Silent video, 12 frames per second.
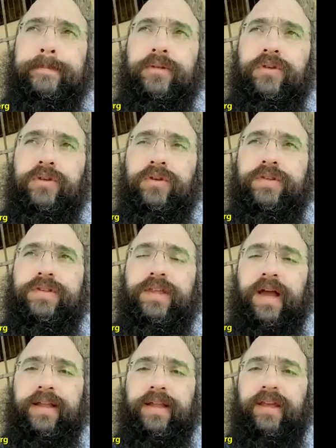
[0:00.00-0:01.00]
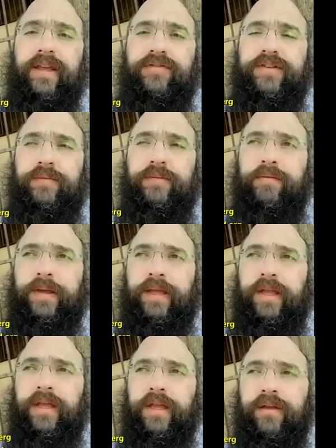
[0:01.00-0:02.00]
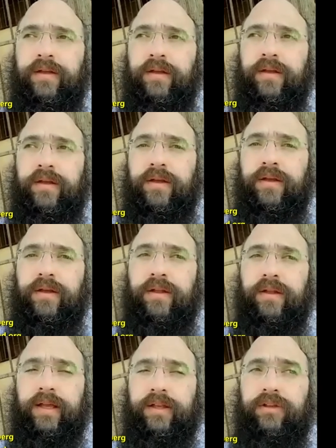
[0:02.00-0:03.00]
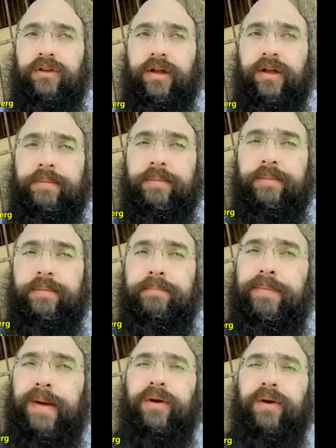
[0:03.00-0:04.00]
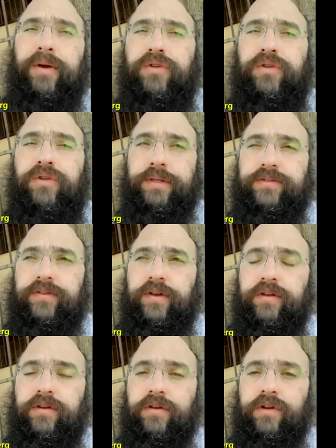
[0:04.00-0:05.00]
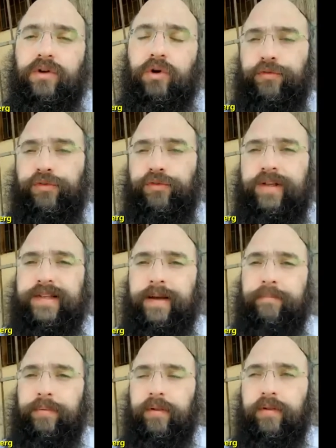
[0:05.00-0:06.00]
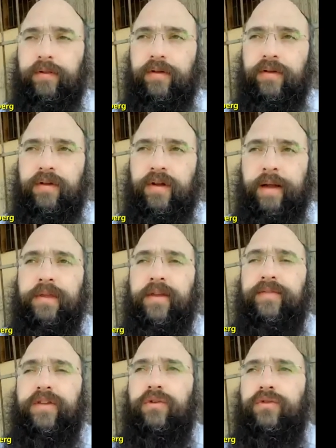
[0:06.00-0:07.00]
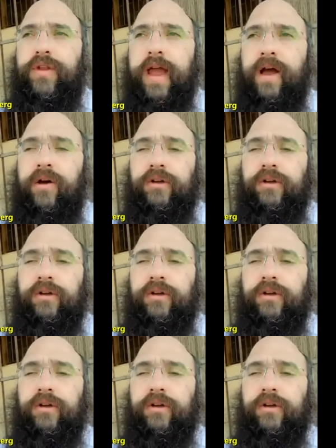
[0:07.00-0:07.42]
you'll see the idea of someone being like embarrassed to do a mitzvah. Or for example, I'm giving you now a